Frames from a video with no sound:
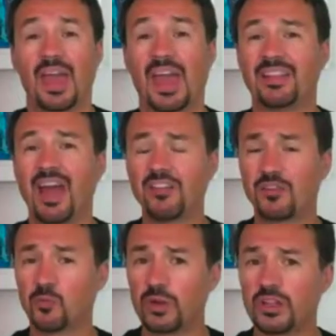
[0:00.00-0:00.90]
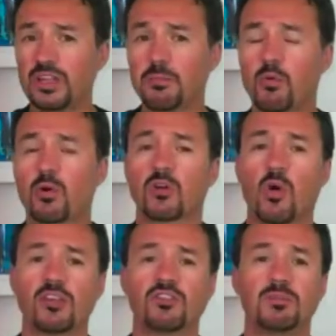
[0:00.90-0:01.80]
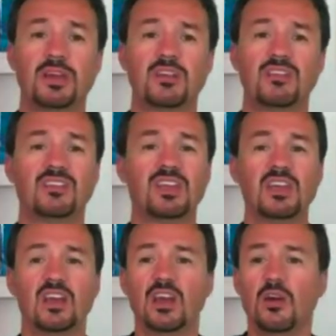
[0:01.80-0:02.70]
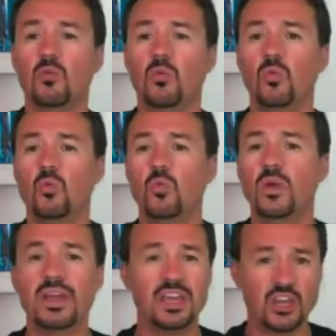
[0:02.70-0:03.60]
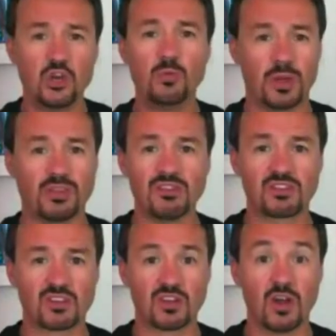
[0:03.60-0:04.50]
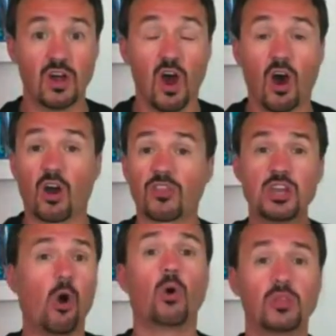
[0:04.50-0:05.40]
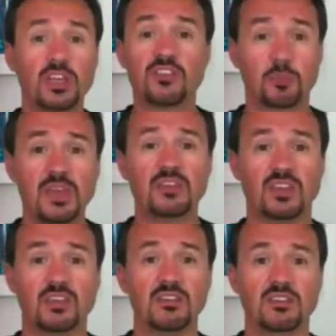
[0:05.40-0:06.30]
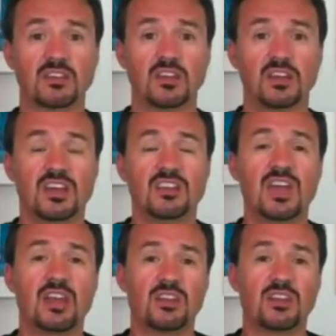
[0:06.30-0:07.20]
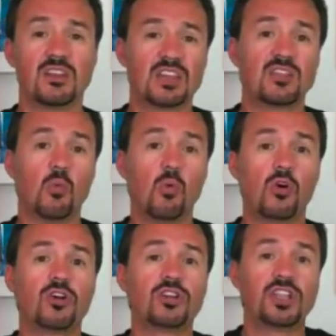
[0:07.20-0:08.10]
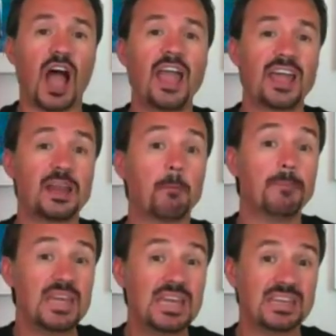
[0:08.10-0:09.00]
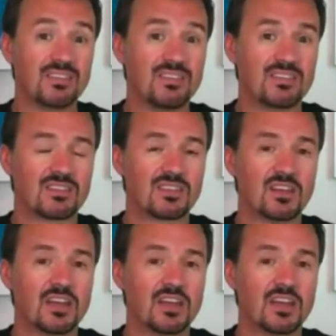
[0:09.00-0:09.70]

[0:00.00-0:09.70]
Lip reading: And that's a really important question because, you see, we humans are the only species that the word diet means